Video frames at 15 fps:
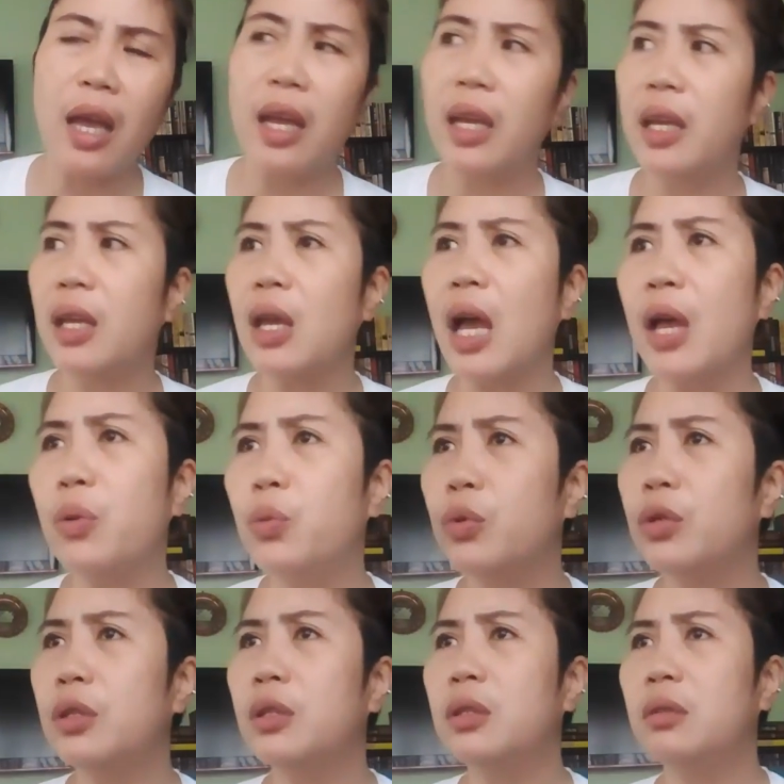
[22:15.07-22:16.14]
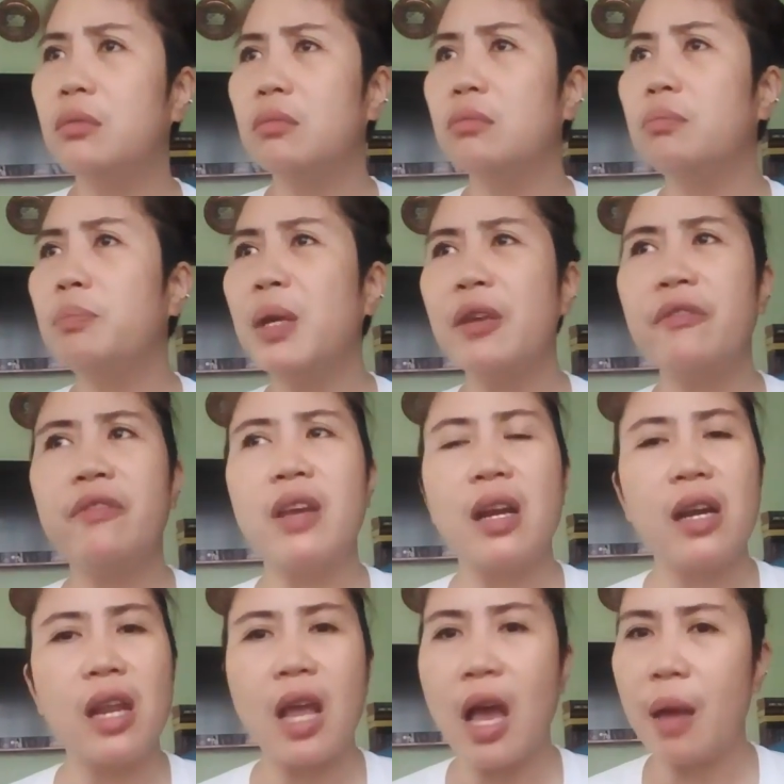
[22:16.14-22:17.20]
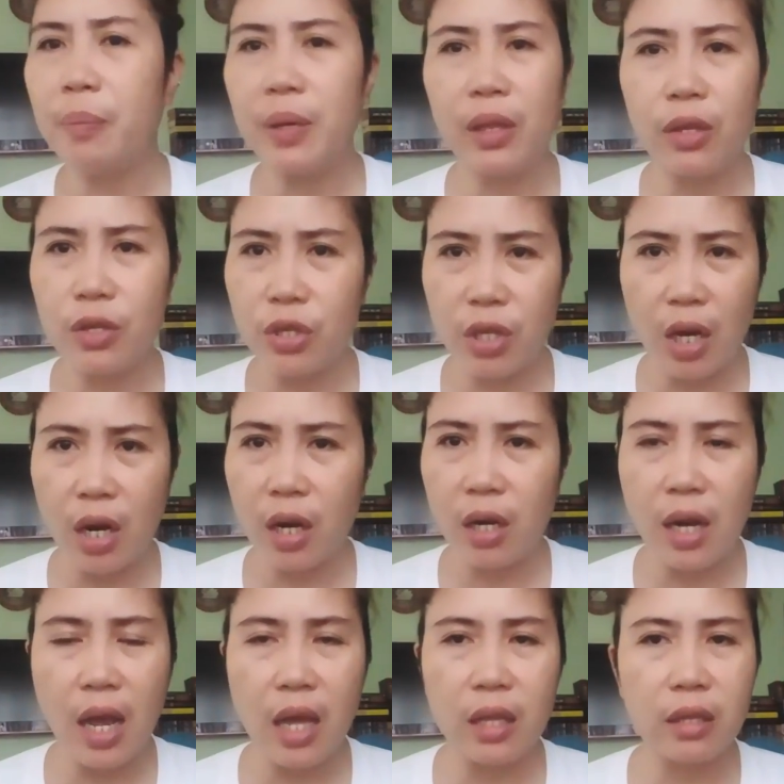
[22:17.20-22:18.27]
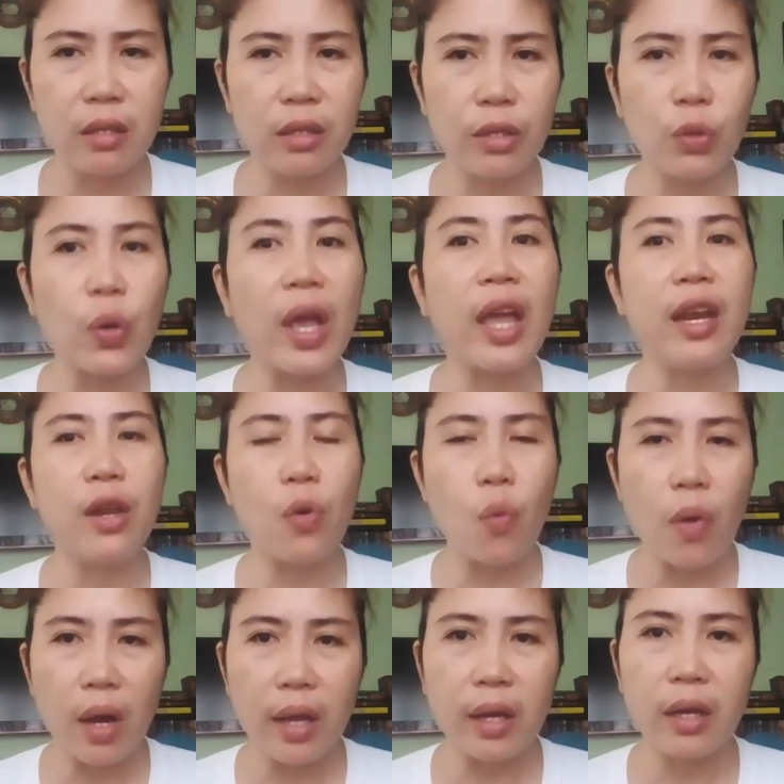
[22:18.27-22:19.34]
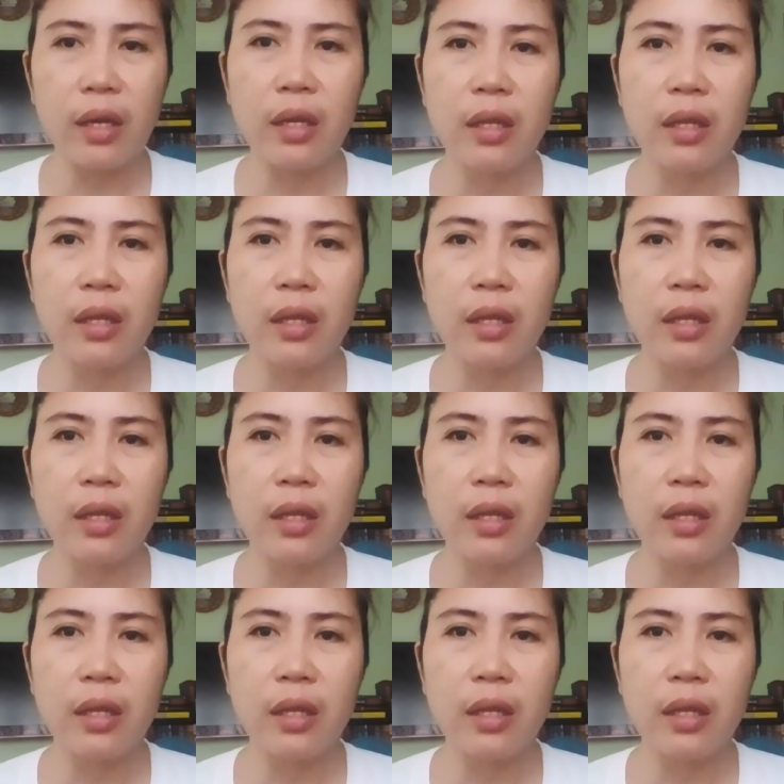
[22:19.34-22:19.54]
I would be very happy to share that to anyone,